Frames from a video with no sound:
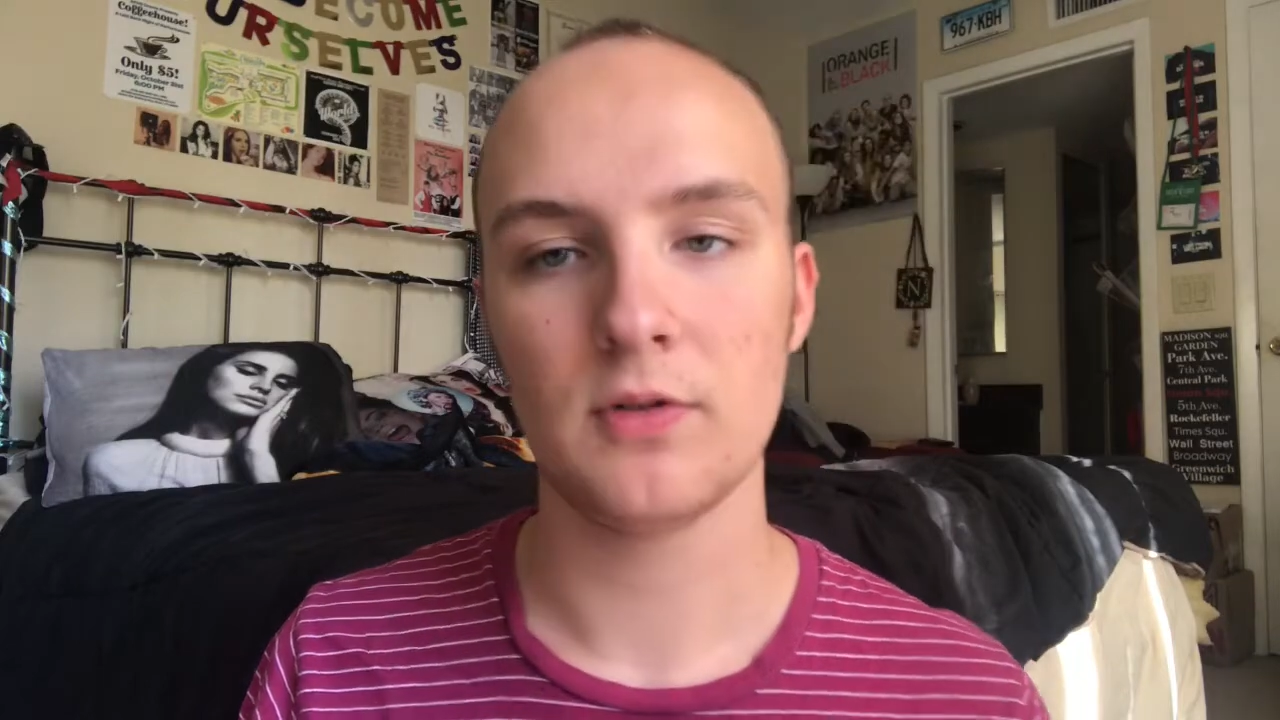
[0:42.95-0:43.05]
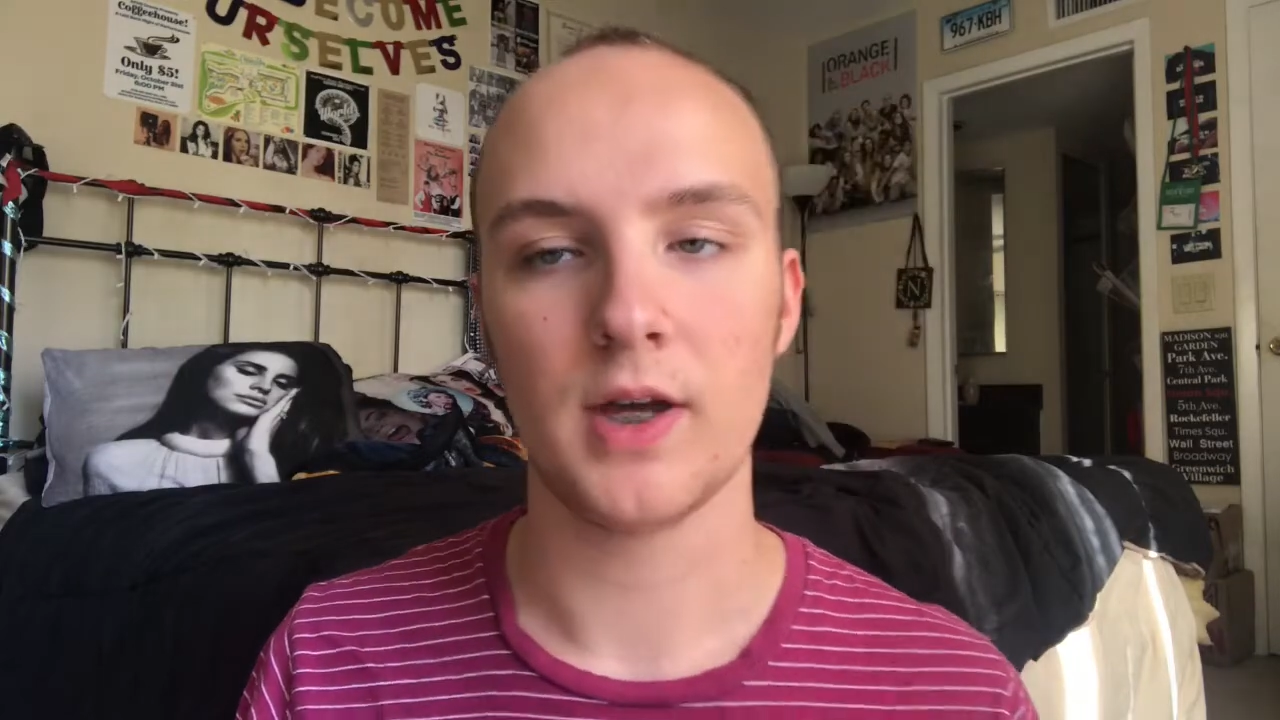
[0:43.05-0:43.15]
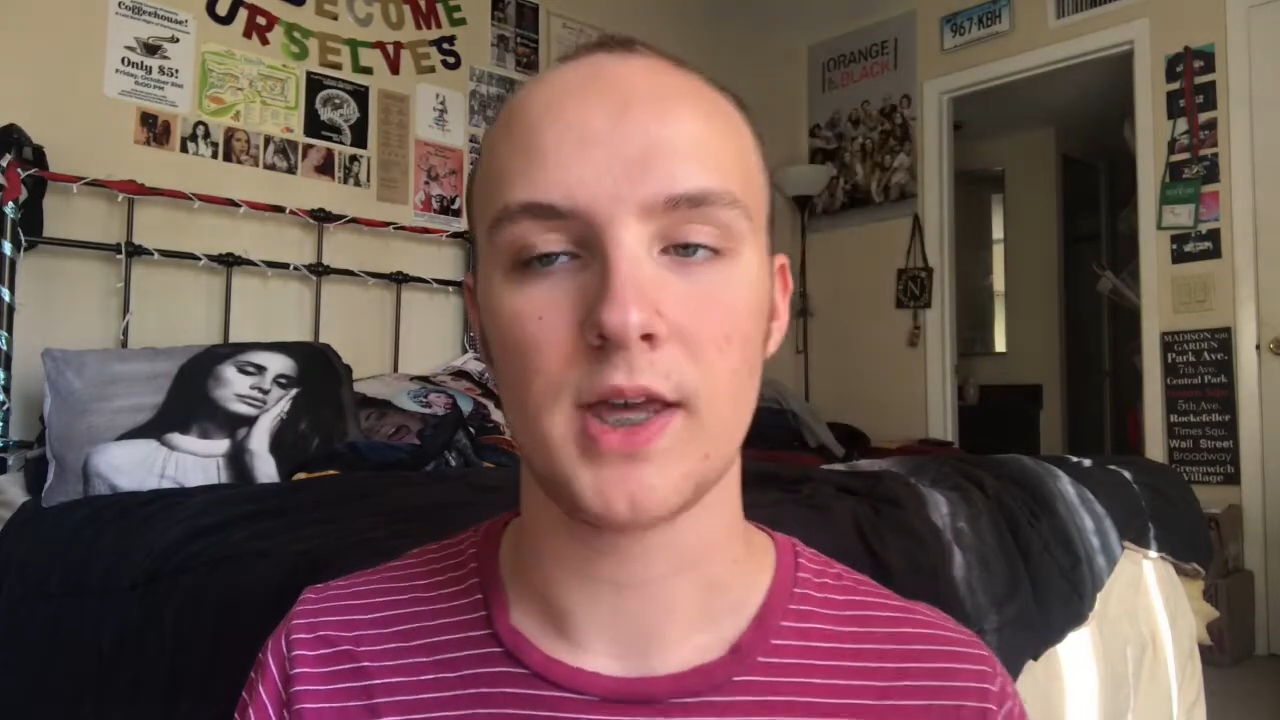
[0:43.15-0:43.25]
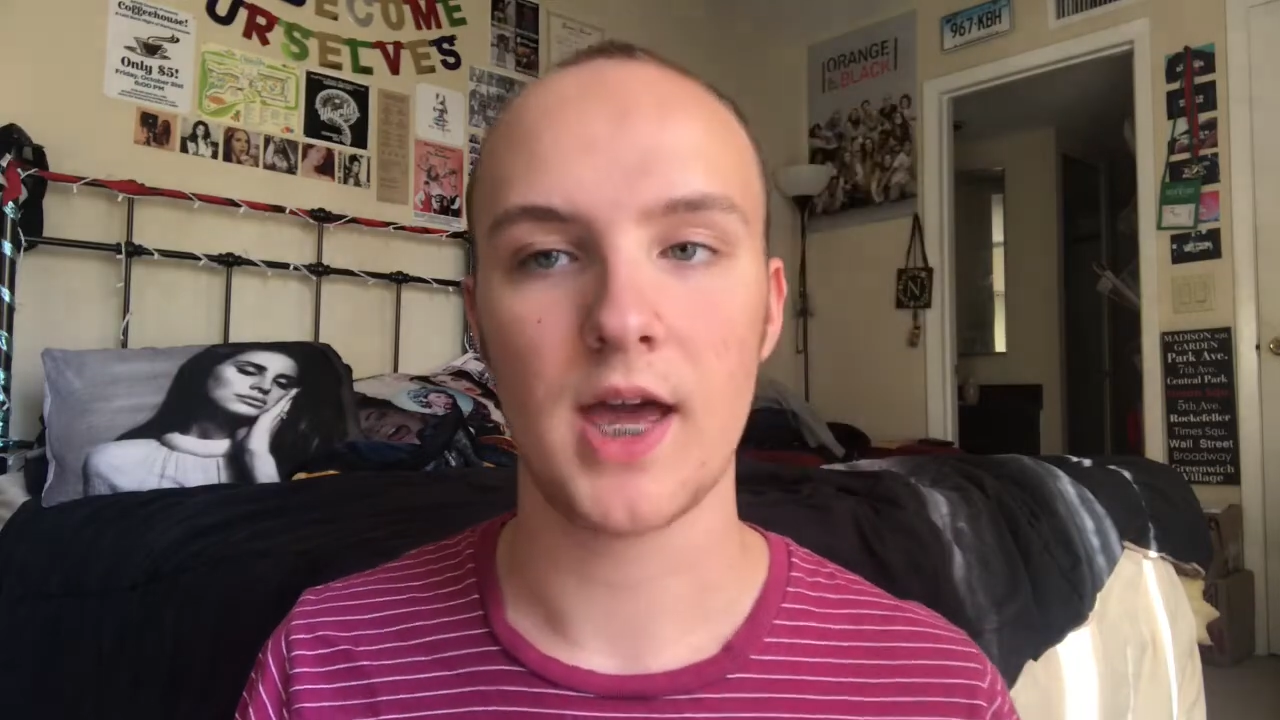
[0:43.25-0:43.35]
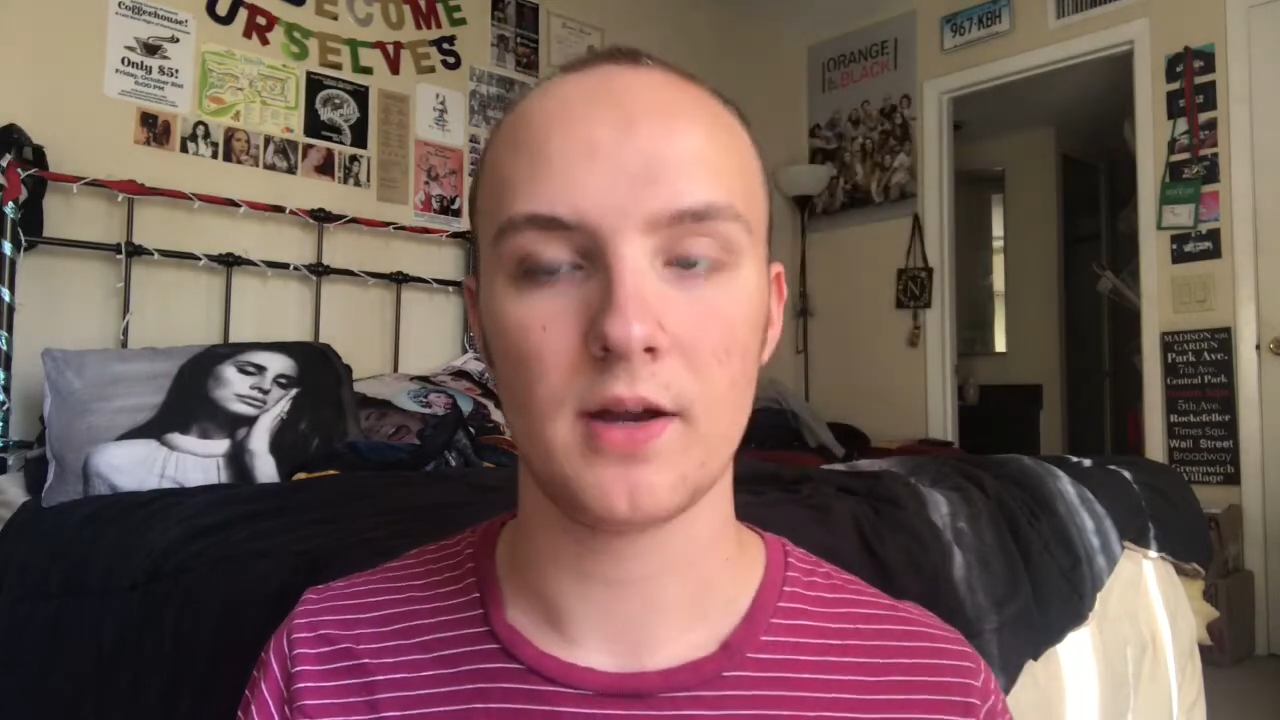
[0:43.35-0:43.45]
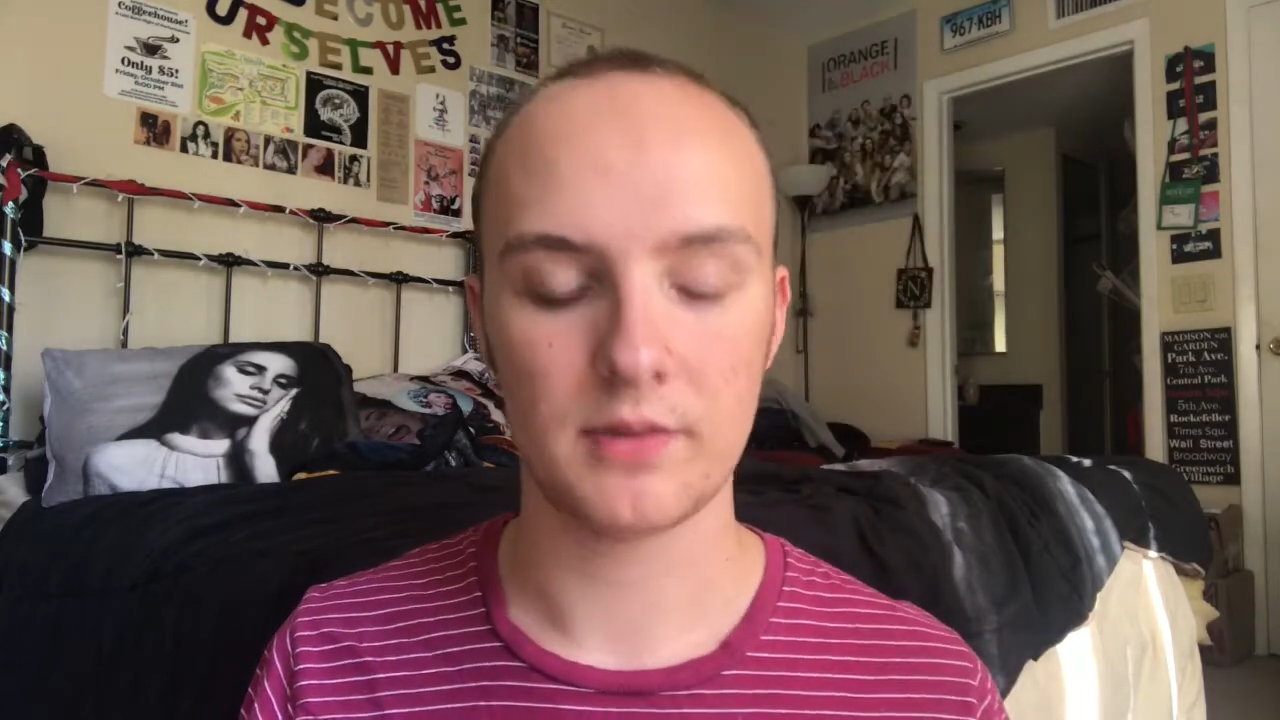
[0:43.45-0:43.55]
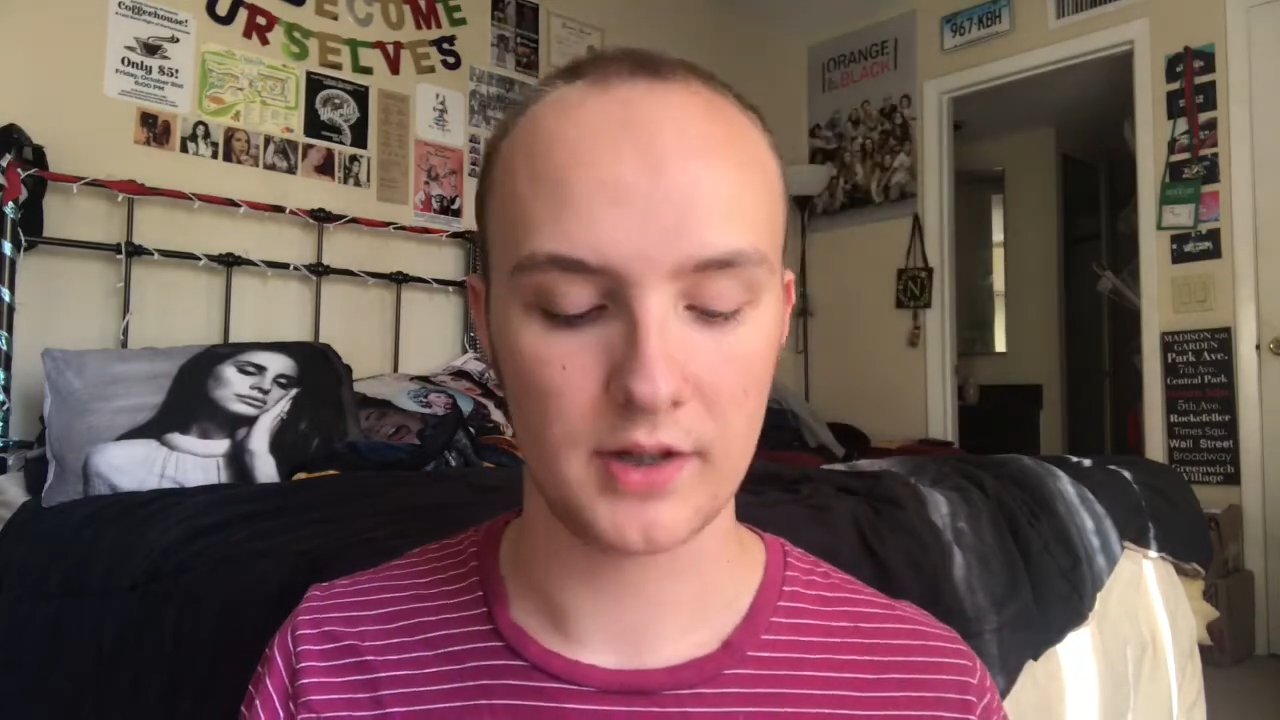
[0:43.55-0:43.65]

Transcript: so I can't